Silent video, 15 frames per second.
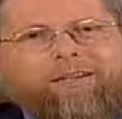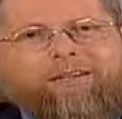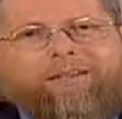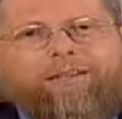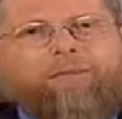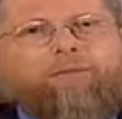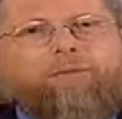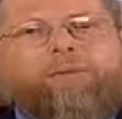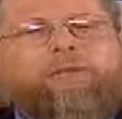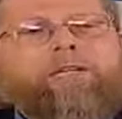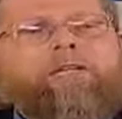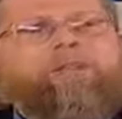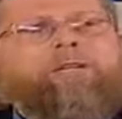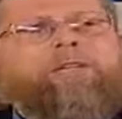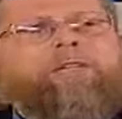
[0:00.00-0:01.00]

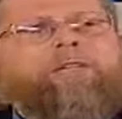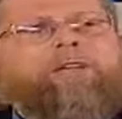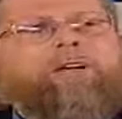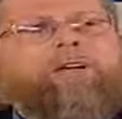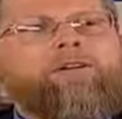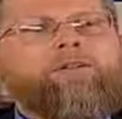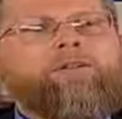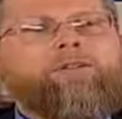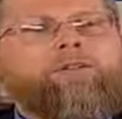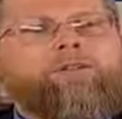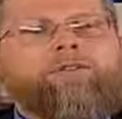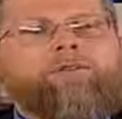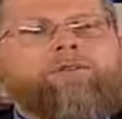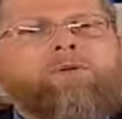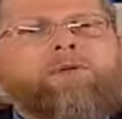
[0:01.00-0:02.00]
Nobody goes out
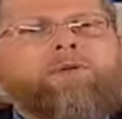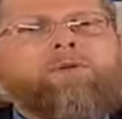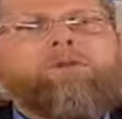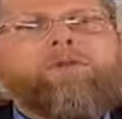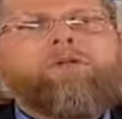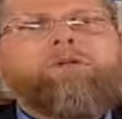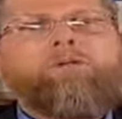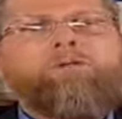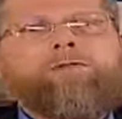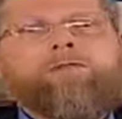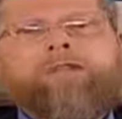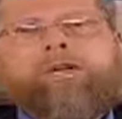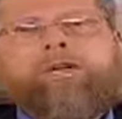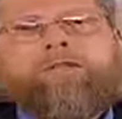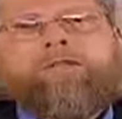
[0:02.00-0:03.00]
to a wonderful
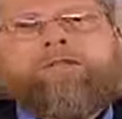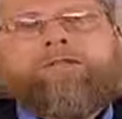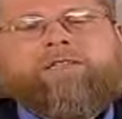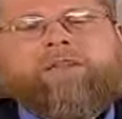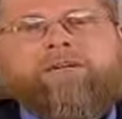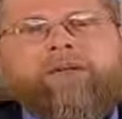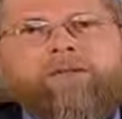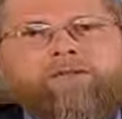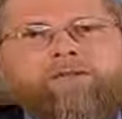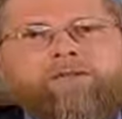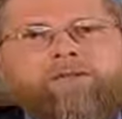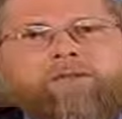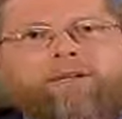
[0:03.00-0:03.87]
night on the town,